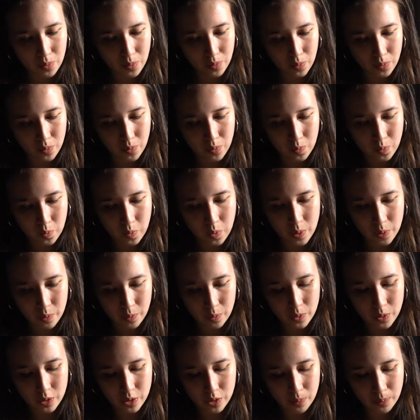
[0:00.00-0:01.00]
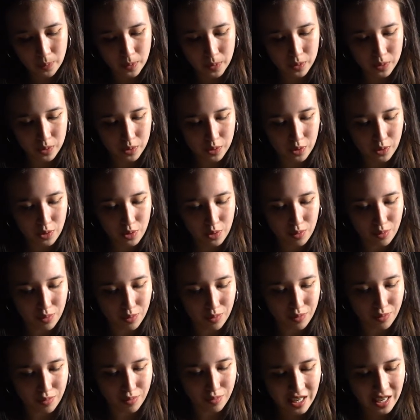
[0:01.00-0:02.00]
what we're supposed to do
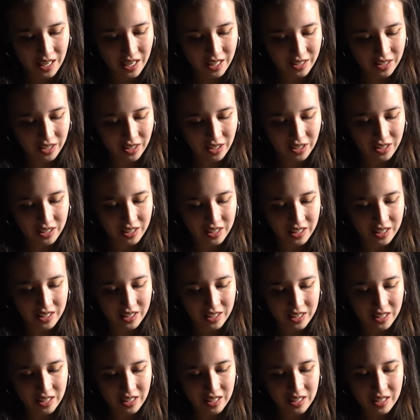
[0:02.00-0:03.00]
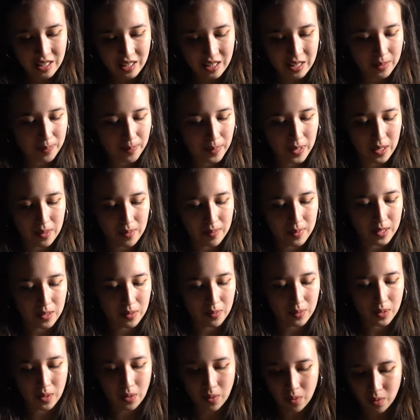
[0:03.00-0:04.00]
as artists, is experiment
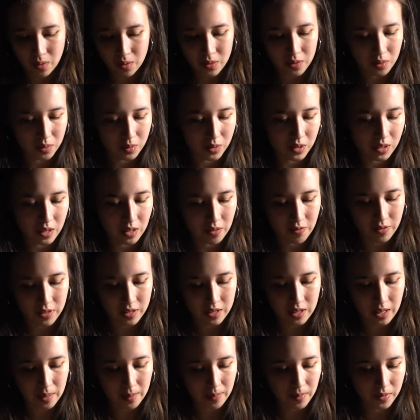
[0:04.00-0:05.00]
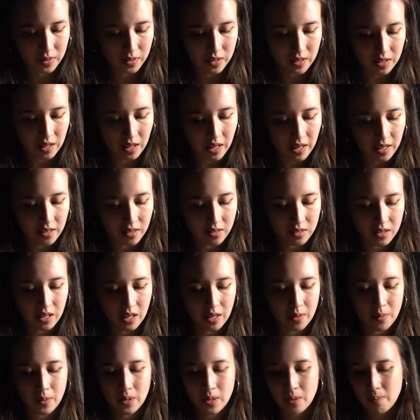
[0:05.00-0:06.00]
with all those different types of styles.
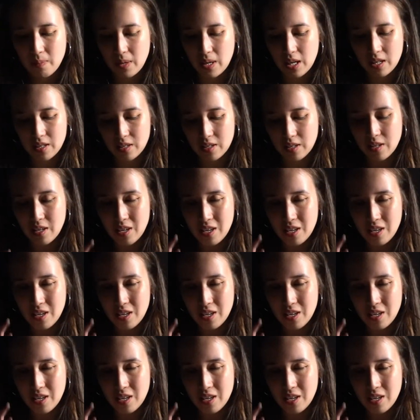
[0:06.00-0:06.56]
I want to make a